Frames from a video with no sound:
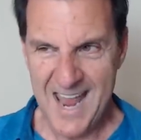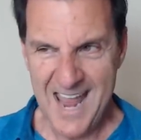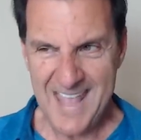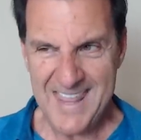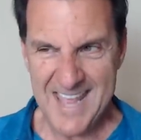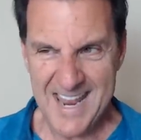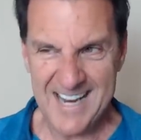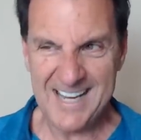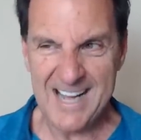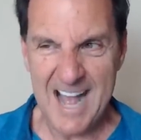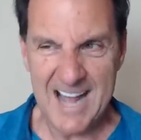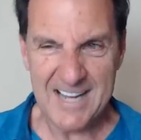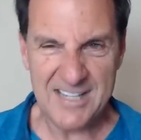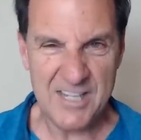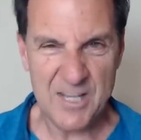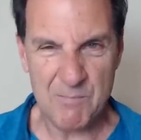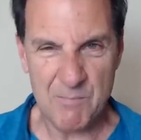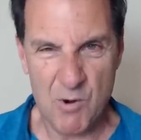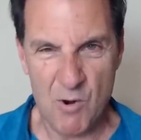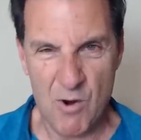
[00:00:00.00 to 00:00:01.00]
And then it got
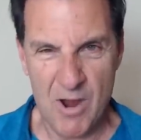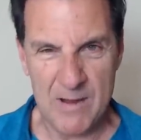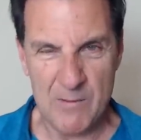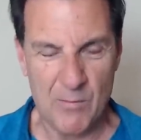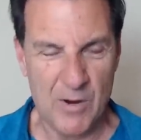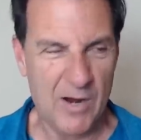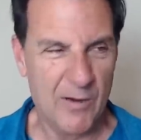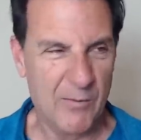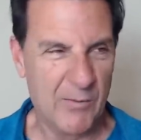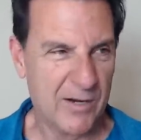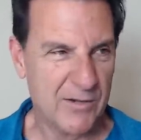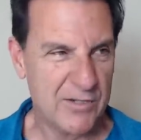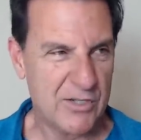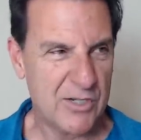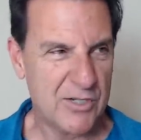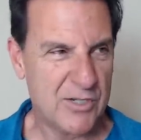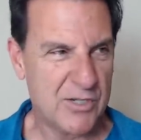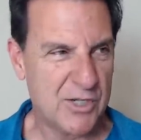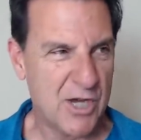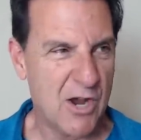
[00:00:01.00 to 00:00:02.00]
to the point where we were
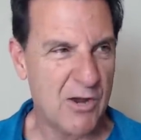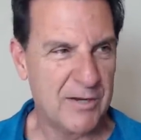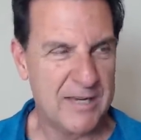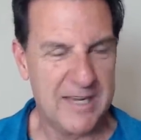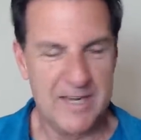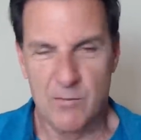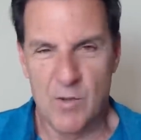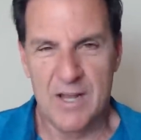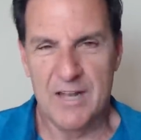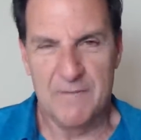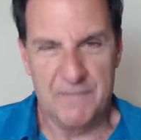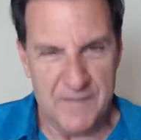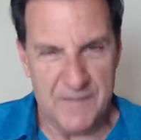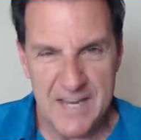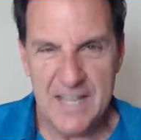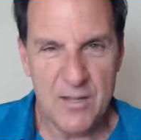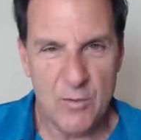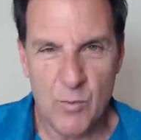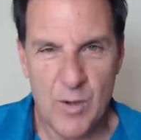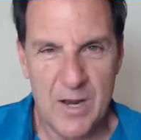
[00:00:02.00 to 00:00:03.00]
just joking, well, if
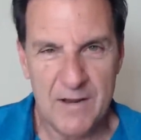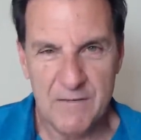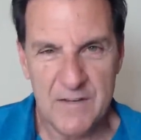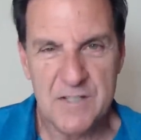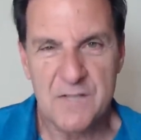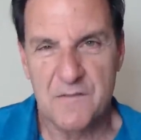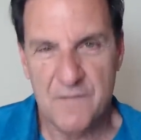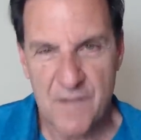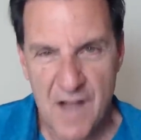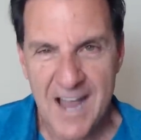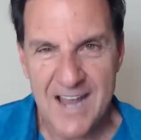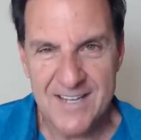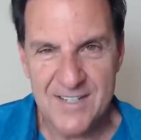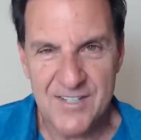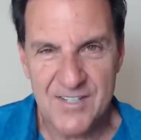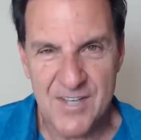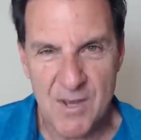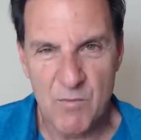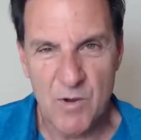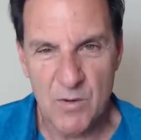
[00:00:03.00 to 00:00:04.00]
neither one of us
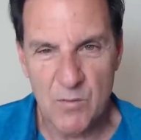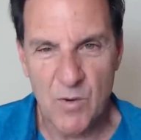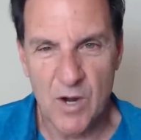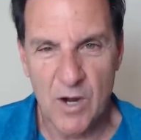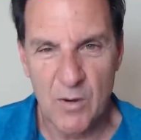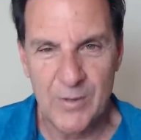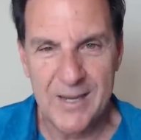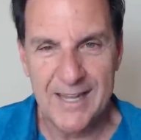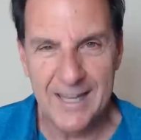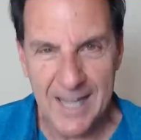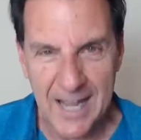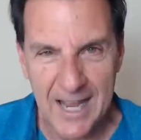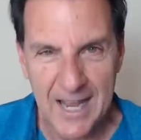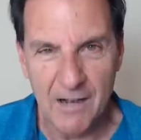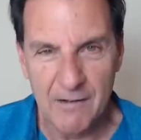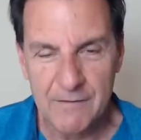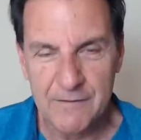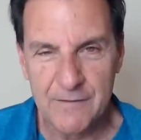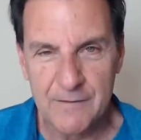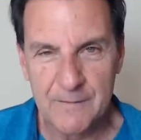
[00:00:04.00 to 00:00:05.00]
finds someone where we
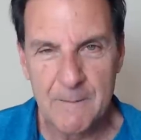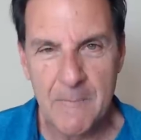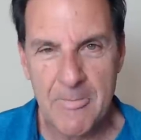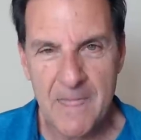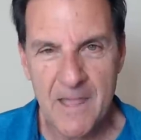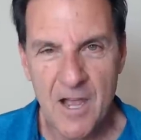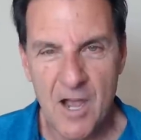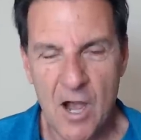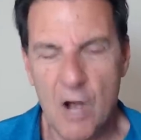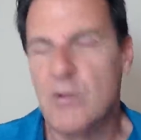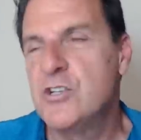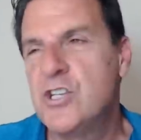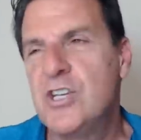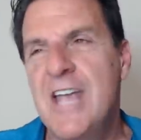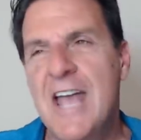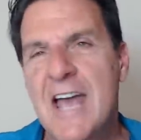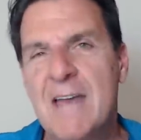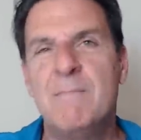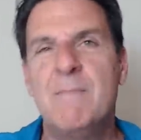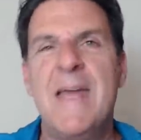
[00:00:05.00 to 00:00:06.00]
live, Oh, and
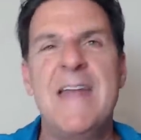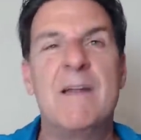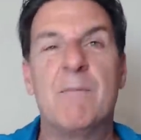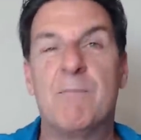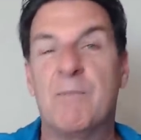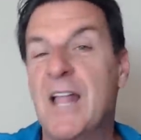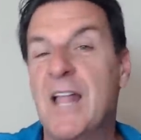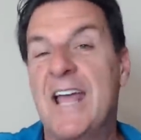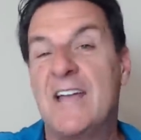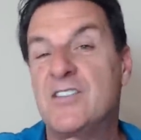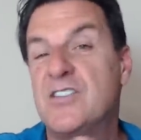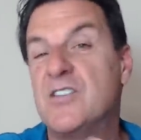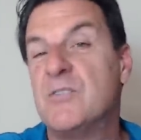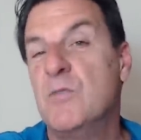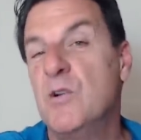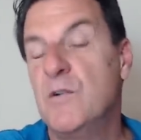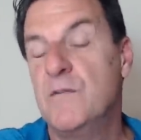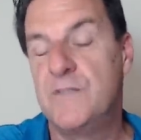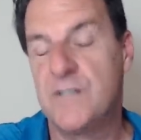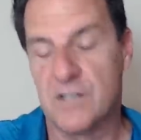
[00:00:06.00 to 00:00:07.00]
she hadn't made a plan to
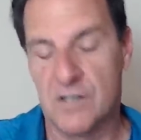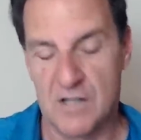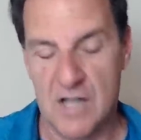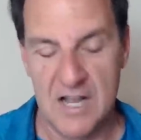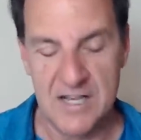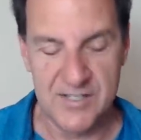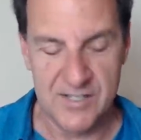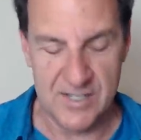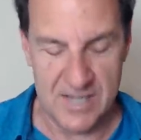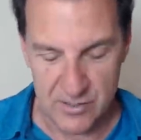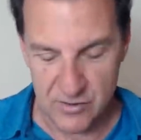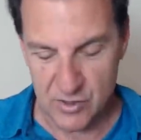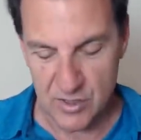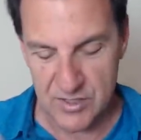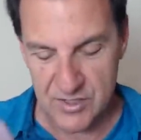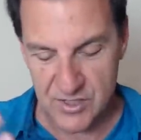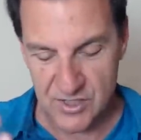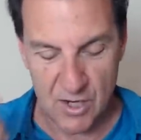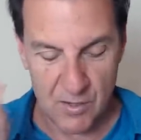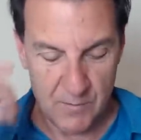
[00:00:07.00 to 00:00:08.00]
move to Los
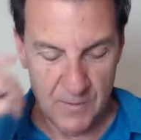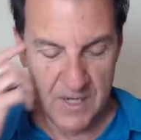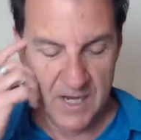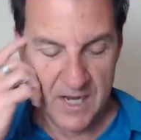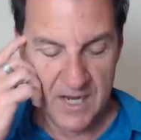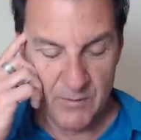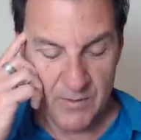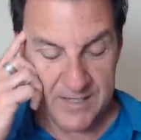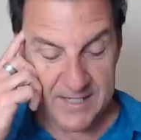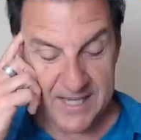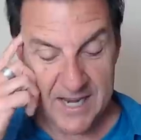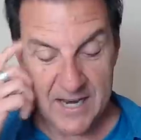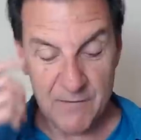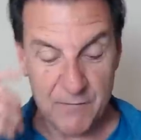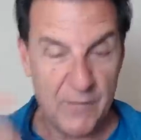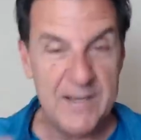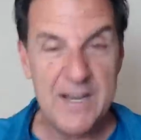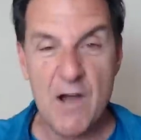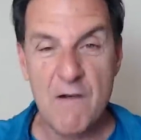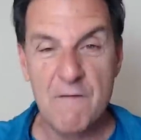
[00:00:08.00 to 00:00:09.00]
Angeles. So we said,
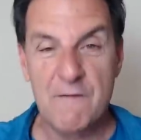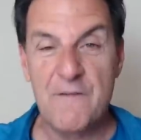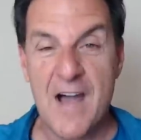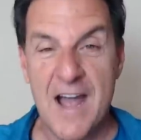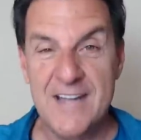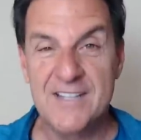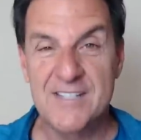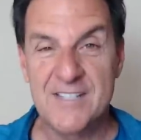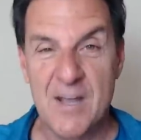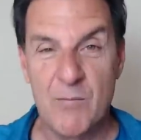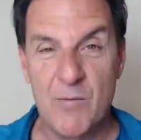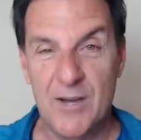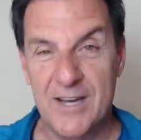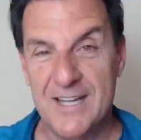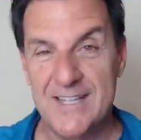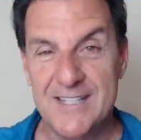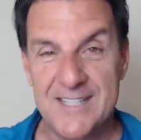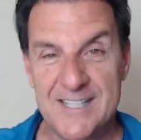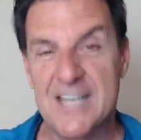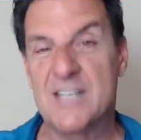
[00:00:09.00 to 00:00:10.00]
if we don't find someone
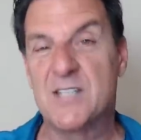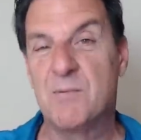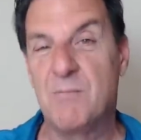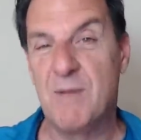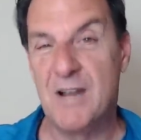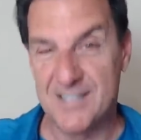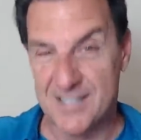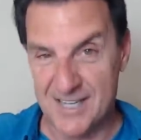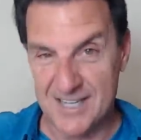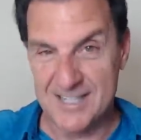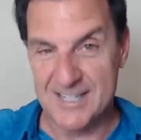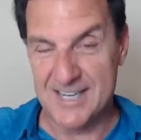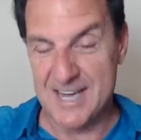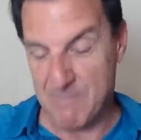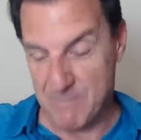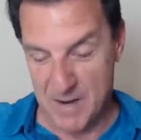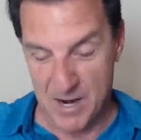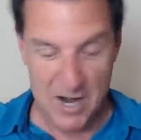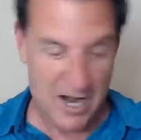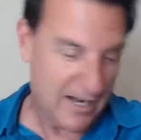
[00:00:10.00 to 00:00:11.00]
in six months, let's
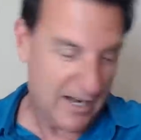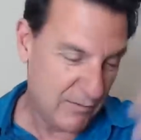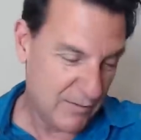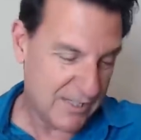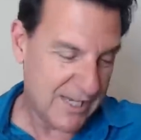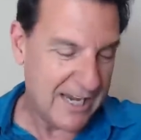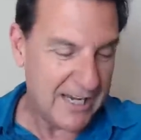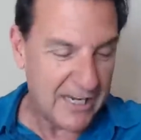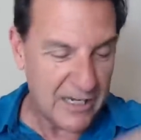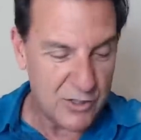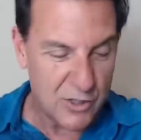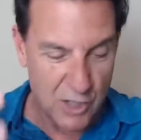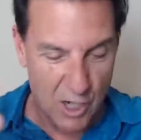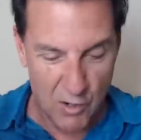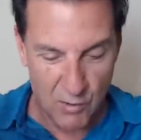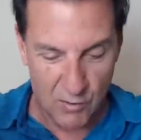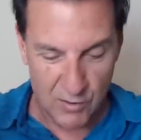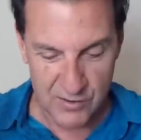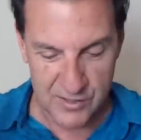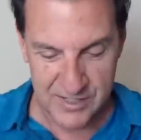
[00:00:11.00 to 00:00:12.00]
get married. It was like a
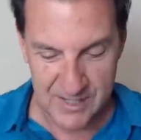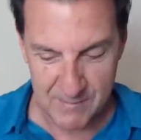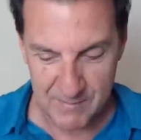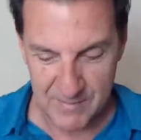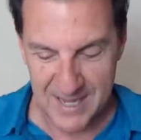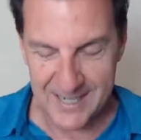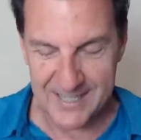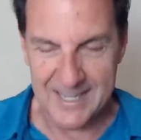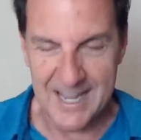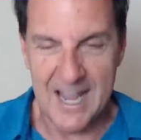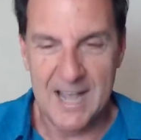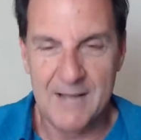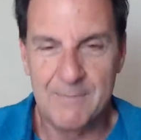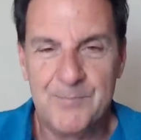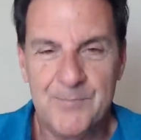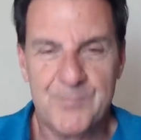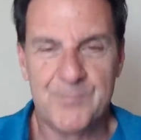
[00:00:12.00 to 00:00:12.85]
joke or something like that.